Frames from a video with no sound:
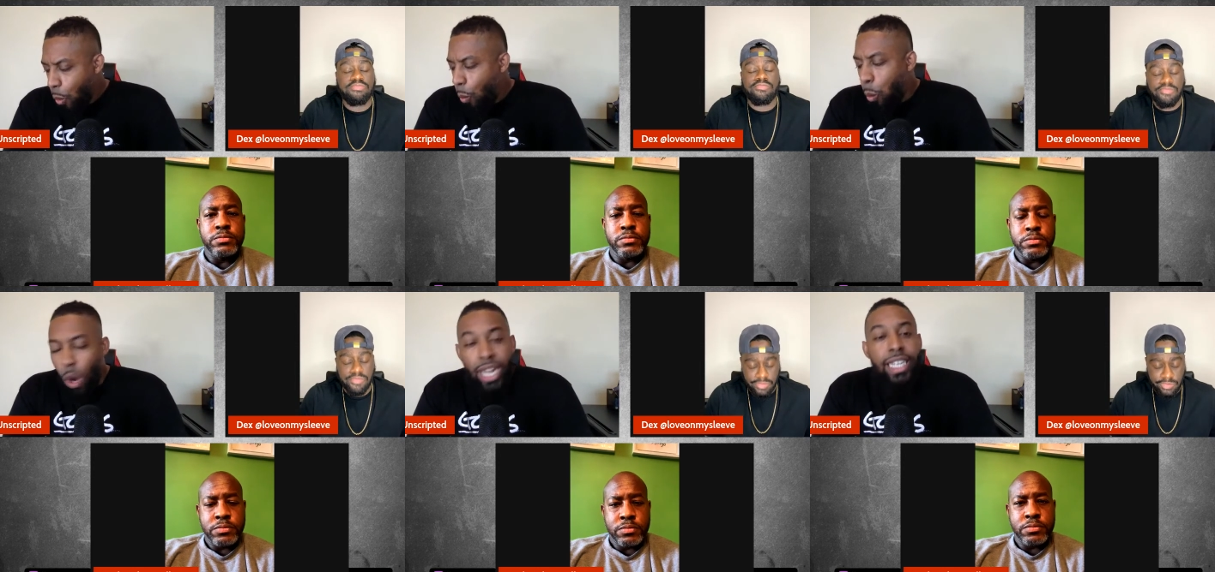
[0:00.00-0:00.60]

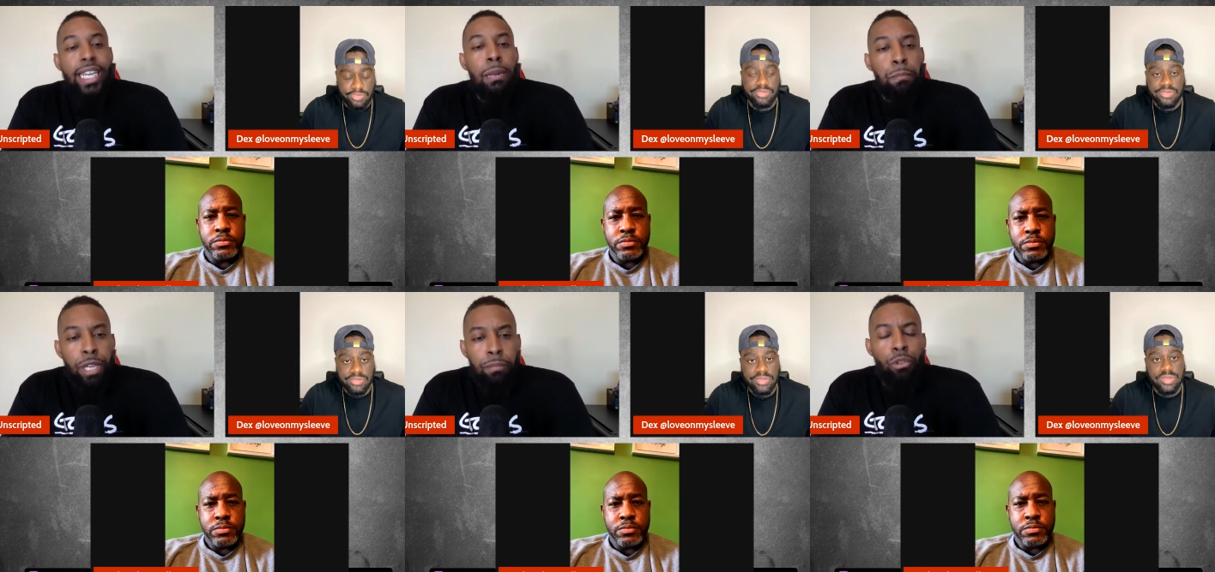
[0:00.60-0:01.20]
Speaker 1: What can
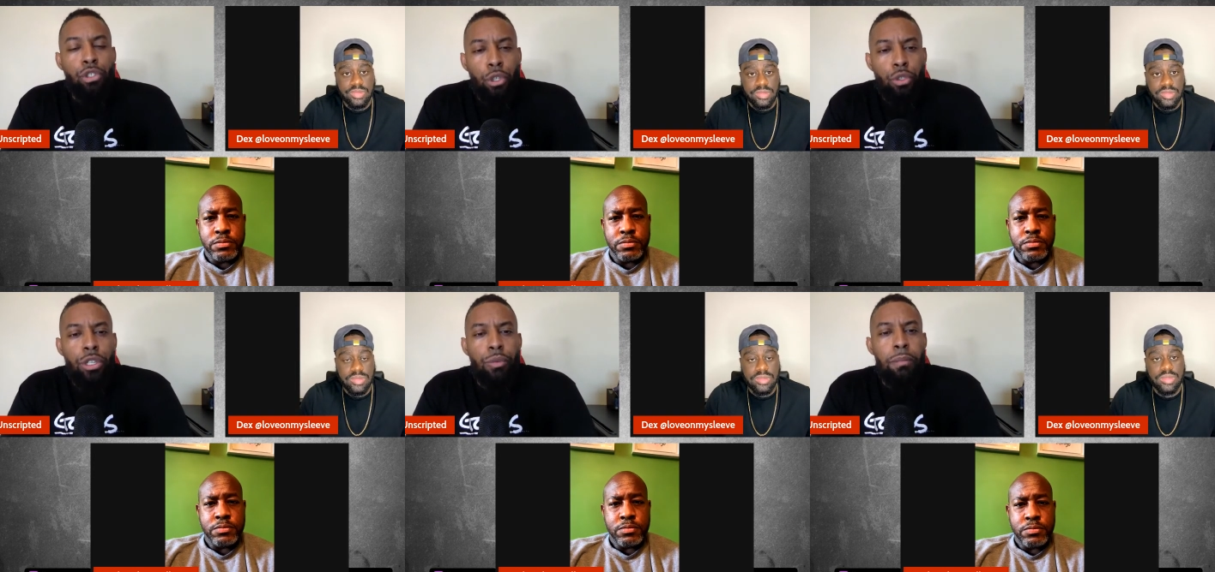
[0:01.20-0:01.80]
people do
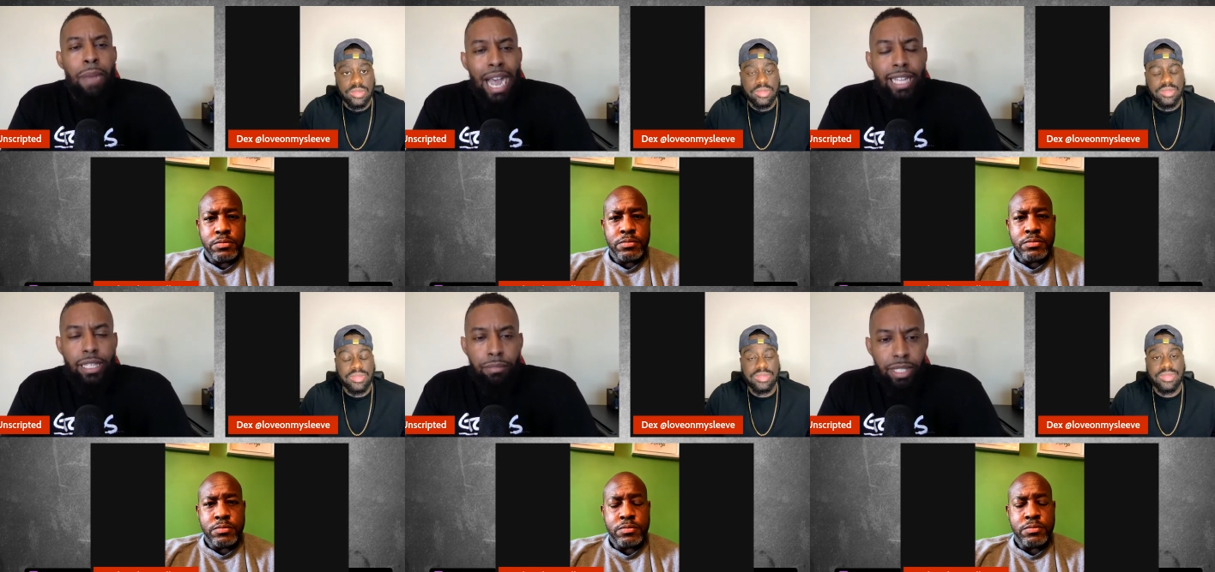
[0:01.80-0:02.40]
to
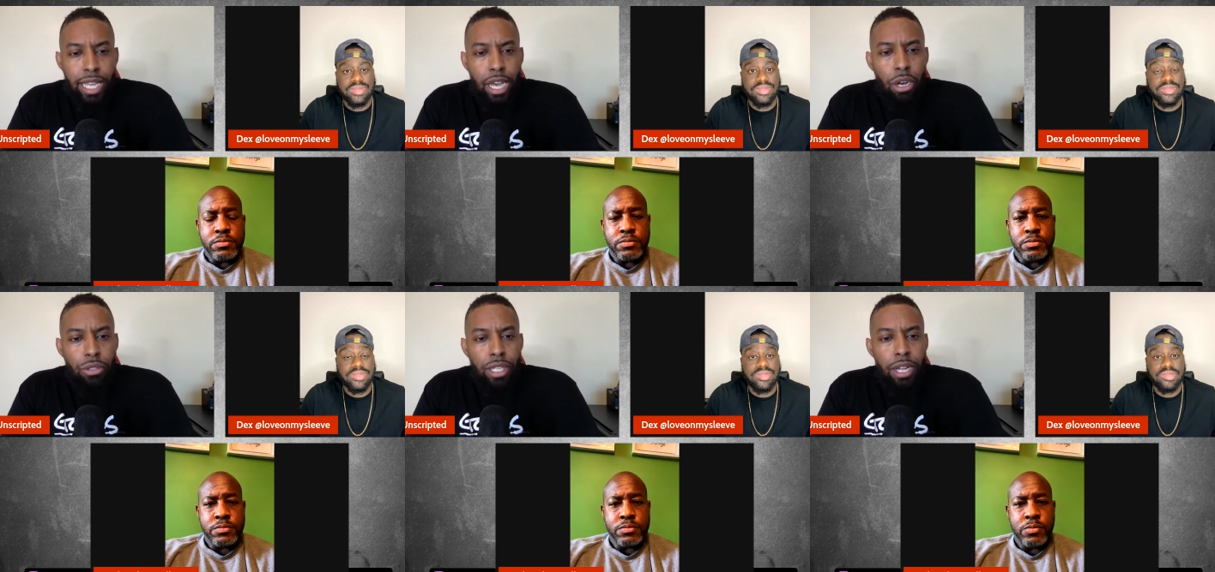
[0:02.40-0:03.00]
remind
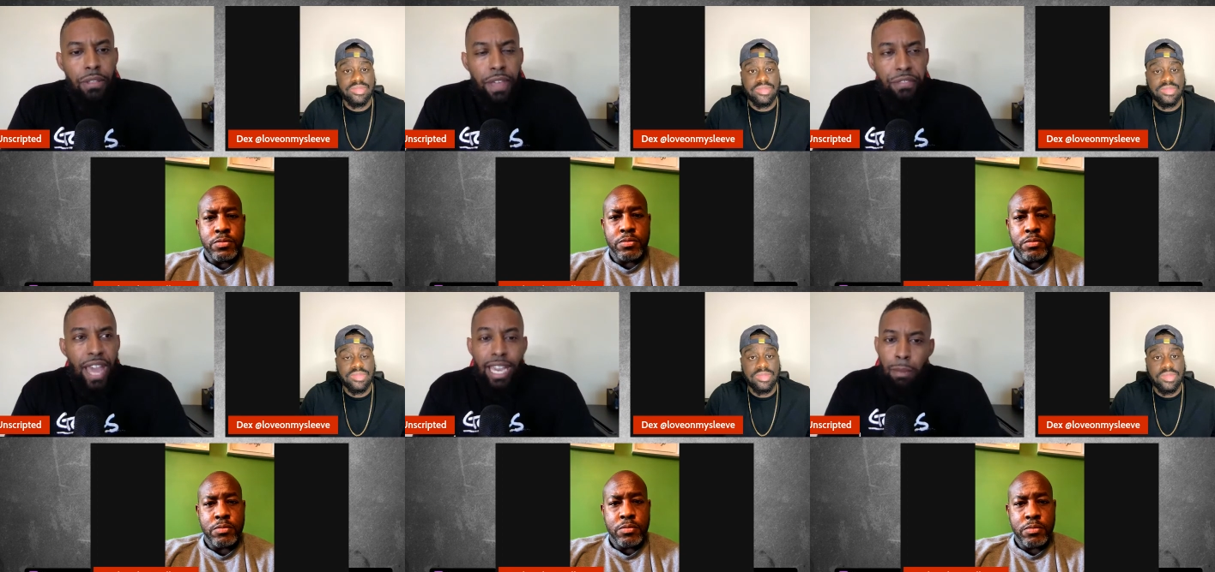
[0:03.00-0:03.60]
themselves that
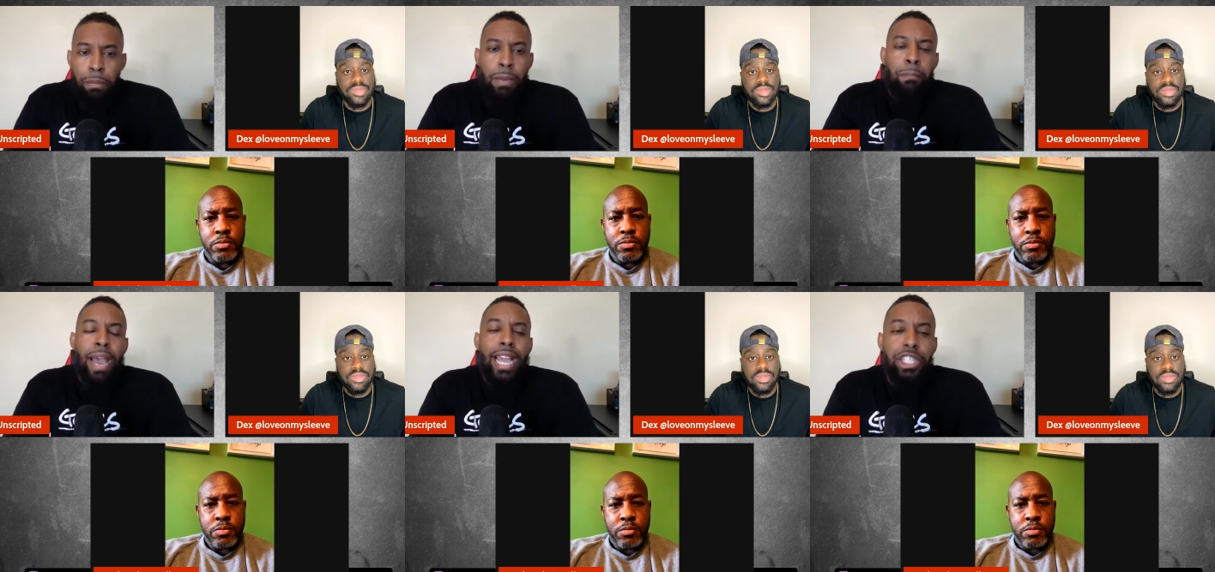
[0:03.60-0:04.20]
they can be
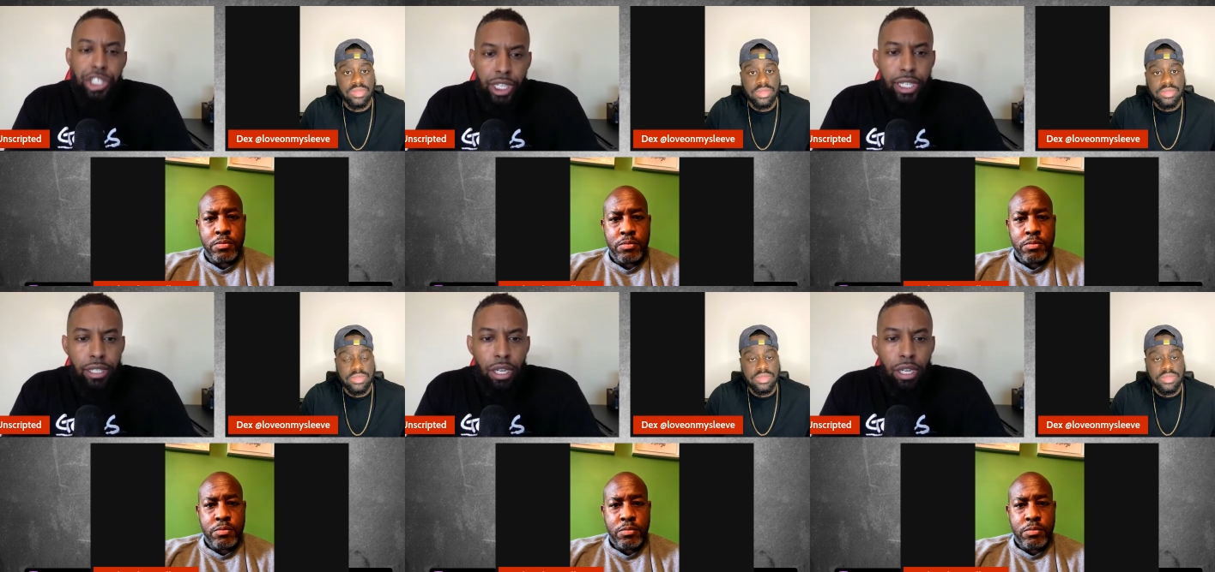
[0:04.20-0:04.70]
patient